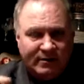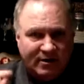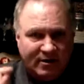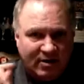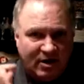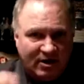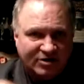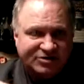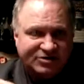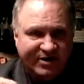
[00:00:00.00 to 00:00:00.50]

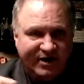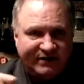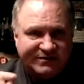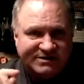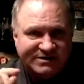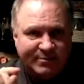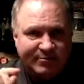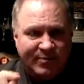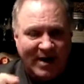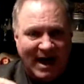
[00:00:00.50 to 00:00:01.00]
the country
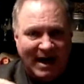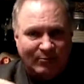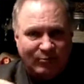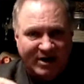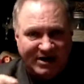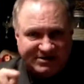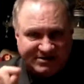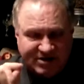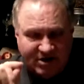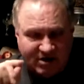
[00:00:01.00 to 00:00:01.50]
of
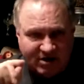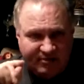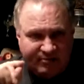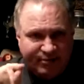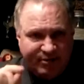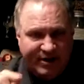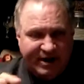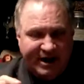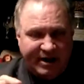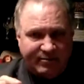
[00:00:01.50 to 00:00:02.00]
Zimbabwe
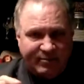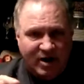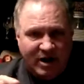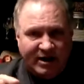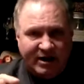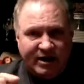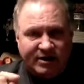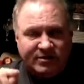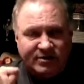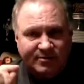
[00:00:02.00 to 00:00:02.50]
started printing
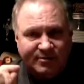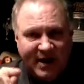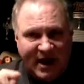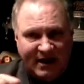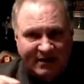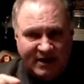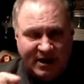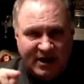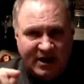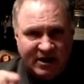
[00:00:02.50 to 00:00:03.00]
money to
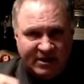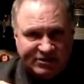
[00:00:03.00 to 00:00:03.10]
pay the